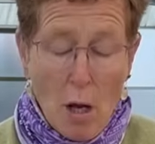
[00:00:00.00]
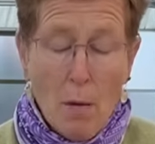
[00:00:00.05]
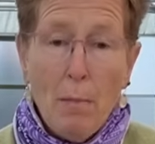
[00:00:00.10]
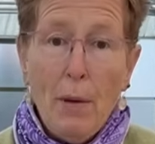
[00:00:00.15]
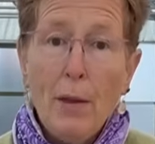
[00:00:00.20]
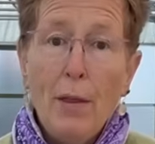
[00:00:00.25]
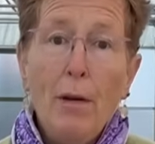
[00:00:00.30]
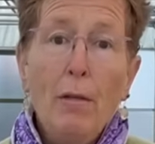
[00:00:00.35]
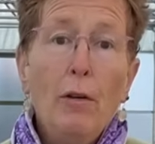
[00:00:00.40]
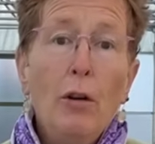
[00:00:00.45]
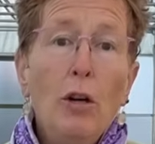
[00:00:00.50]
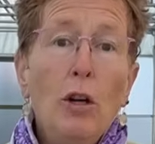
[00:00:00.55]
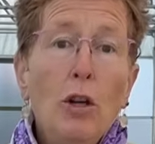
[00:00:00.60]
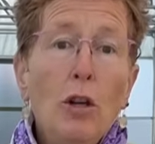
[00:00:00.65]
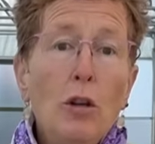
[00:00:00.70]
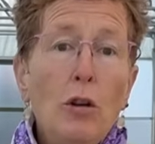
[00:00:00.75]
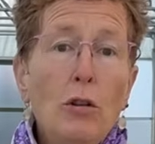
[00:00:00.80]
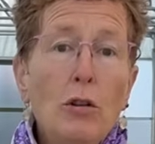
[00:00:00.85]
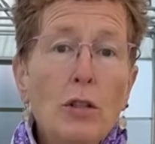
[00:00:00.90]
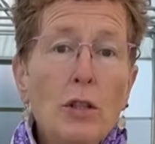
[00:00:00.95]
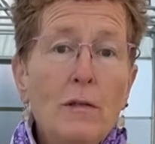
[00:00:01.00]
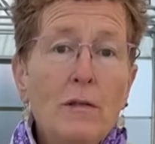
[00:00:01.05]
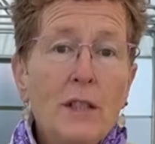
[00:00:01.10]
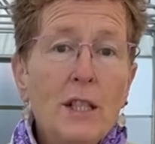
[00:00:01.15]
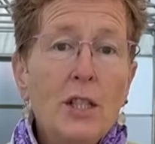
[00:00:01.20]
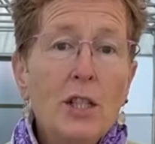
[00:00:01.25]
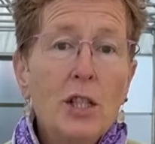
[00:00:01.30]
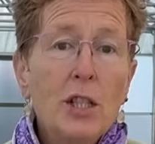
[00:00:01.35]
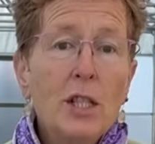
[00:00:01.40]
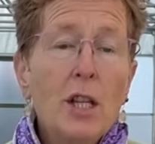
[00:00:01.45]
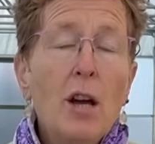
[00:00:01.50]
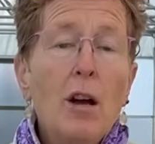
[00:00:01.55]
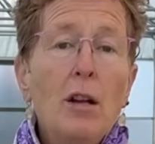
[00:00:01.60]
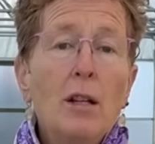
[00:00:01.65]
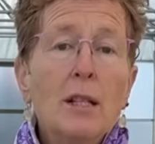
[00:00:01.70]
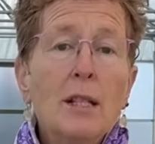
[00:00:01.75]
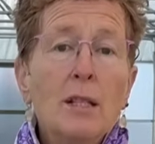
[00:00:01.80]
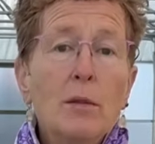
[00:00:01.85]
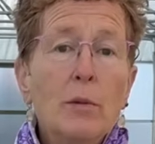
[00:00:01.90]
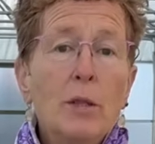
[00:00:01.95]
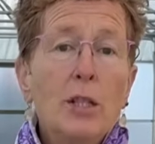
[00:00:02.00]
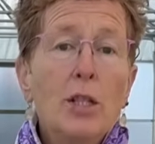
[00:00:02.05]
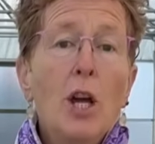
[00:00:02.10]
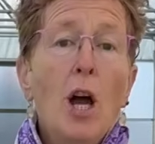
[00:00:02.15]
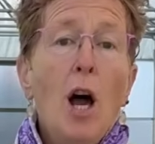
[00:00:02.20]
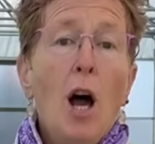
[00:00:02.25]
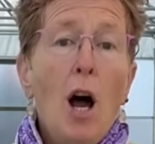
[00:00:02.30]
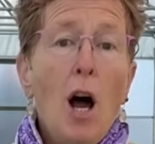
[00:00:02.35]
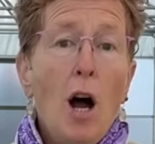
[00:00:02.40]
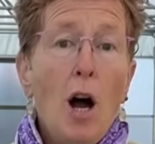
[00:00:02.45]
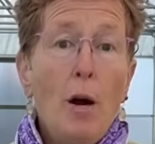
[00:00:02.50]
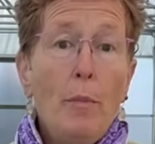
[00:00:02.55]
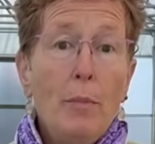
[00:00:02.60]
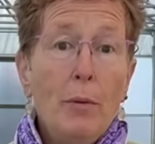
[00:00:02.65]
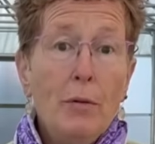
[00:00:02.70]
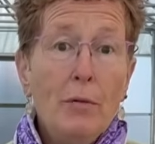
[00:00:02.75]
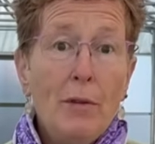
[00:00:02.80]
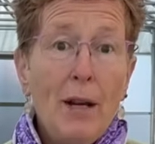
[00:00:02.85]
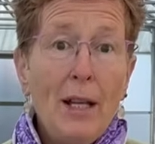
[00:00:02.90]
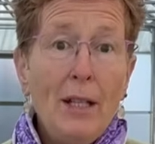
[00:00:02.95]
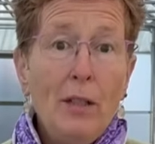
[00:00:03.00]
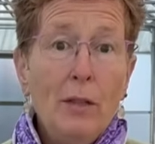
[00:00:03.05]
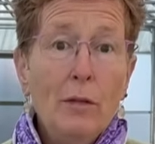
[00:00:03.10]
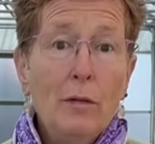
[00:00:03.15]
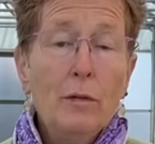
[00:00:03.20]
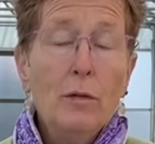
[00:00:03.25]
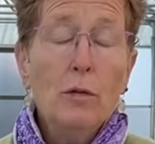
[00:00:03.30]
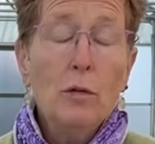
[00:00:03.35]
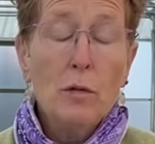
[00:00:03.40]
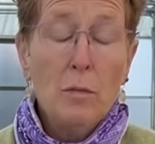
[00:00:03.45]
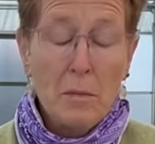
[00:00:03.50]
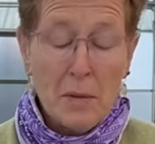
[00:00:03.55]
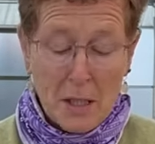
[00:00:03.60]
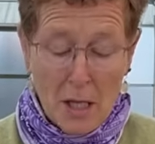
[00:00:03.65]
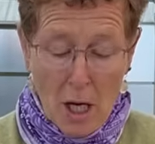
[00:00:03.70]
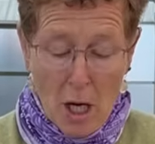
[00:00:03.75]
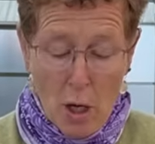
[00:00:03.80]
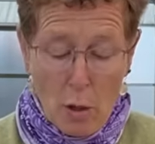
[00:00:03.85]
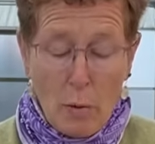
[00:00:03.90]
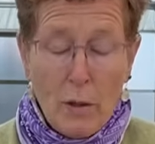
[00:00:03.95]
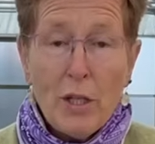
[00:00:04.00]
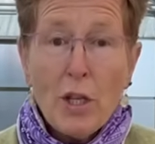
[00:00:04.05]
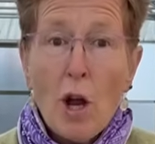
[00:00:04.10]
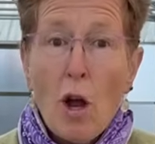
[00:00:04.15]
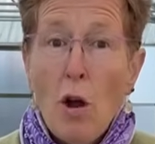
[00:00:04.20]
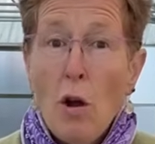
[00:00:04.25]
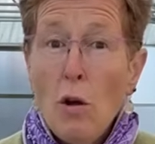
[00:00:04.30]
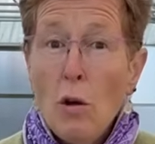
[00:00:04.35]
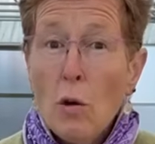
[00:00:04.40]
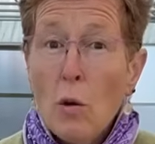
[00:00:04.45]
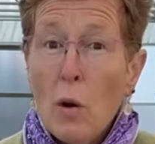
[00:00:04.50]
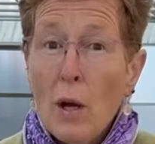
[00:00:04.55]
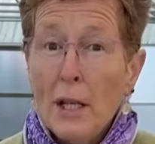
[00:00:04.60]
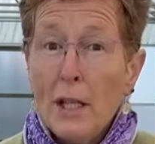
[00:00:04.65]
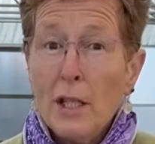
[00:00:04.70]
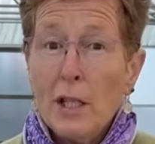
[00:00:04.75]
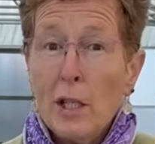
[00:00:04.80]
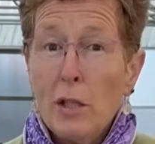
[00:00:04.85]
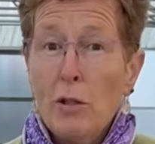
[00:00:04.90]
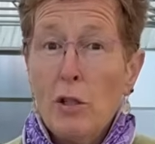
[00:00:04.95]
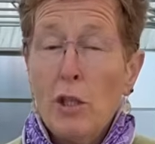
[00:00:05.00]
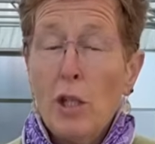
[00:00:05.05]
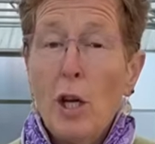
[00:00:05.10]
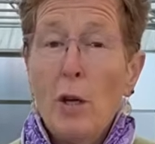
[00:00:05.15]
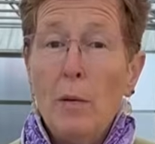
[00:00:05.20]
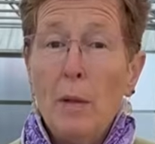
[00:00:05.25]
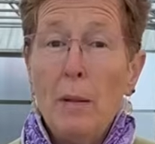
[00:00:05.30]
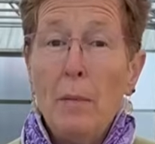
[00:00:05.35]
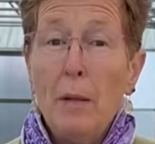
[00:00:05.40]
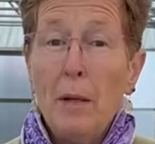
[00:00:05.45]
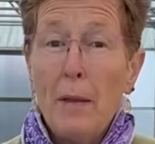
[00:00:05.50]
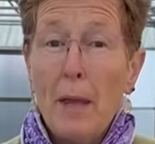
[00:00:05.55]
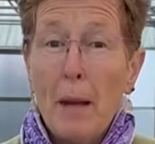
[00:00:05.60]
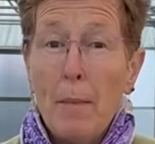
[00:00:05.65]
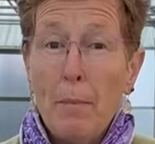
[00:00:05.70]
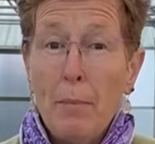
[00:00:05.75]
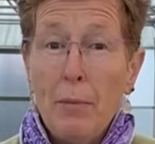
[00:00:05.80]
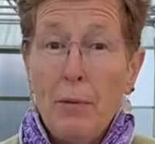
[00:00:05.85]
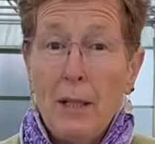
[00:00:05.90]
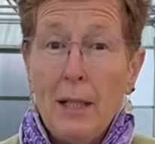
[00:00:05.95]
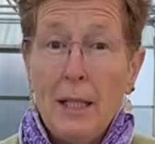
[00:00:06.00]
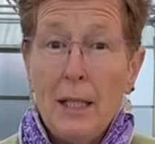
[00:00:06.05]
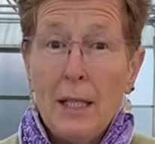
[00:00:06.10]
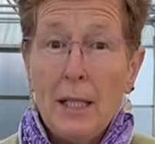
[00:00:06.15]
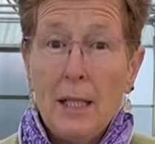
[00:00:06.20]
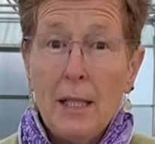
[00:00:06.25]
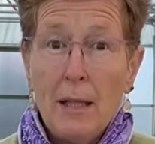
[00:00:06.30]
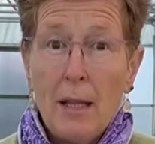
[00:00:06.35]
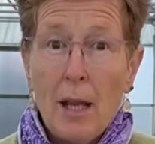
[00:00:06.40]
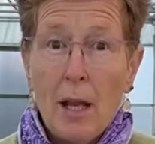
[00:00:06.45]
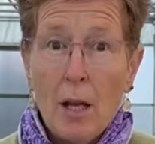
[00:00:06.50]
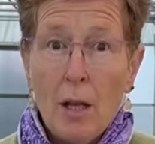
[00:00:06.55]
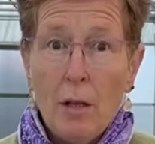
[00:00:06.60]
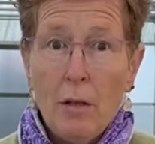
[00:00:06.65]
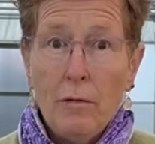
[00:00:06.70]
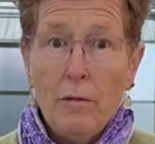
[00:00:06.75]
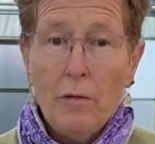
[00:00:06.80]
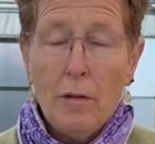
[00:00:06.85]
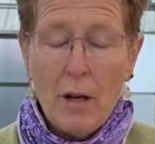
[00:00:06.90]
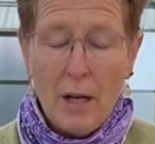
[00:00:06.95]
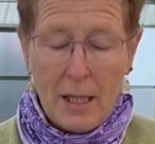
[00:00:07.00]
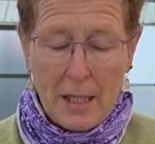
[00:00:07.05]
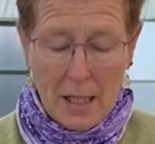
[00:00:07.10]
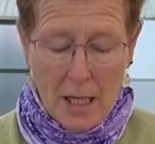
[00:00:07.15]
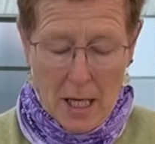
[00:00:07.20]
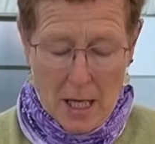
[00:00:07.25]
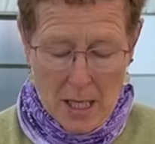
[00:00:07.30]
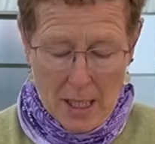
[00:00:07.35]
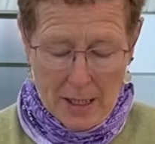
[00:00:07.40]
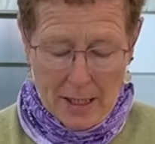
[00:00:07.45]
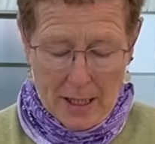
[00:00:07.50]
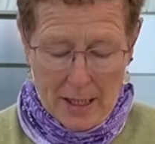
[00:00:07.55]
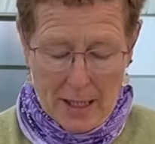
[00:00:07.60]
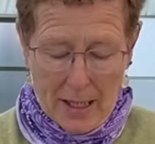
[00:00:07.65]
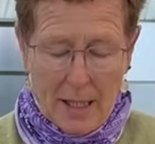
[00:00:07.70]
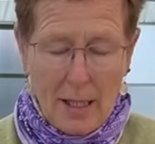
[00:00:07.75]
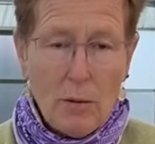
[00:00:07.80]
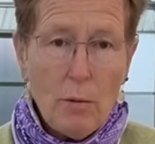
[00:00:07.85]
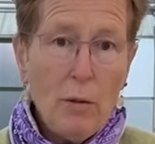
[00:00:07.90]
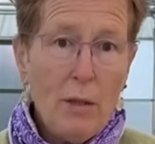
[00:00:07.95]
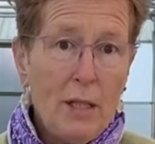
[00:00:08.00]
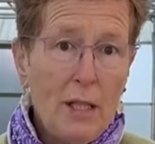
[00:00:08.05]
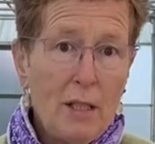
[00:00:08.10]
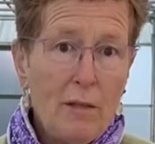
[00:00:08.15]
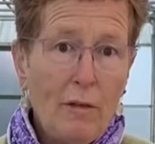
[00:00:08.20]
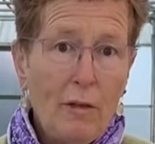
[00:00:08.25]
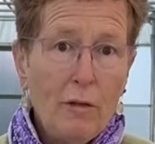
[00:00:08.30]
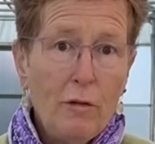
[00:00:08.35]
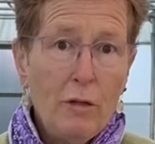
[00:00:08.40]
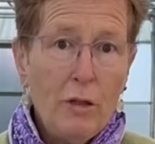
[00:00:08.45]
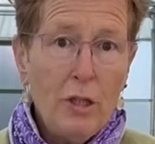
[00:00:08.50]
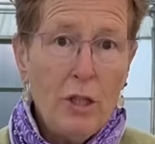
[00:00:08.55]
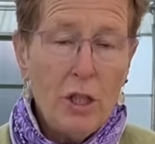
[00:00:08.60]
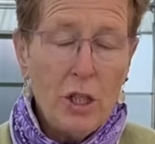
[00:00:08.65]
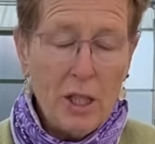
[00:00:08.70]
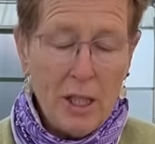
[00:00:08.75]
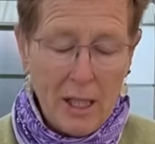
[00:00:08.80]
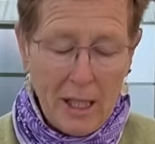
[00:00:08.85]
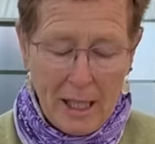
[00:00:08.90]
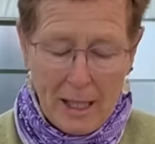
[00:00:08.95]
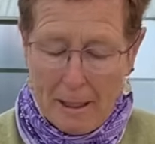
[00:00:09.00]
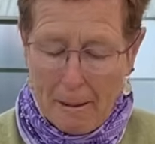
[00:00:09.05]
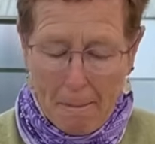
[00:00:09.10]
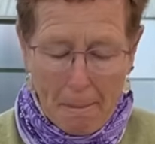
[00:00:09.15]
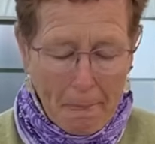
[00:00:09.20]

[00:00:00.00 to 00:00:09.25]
But there are a lot of Digitalis which are perennial forms, which aren't quite so showy, but they're brilliant in their own right. So this one is ferruginea,